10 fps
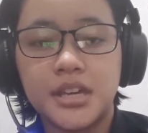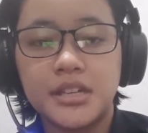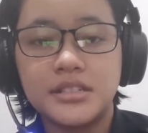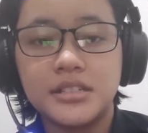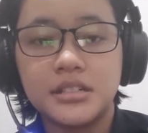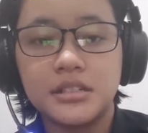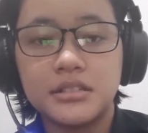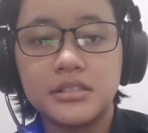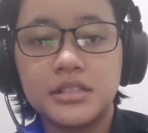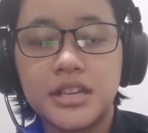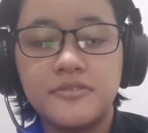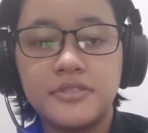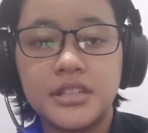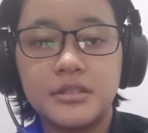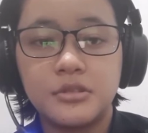additional
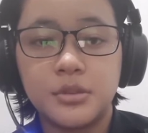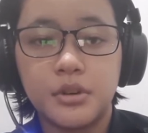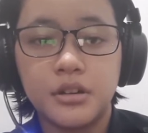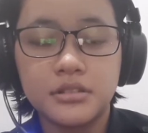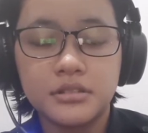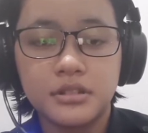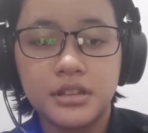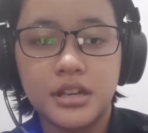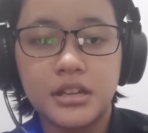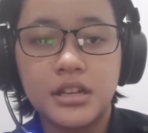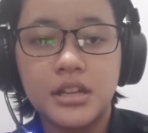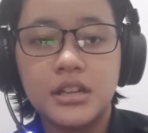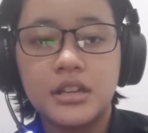safety to the box so that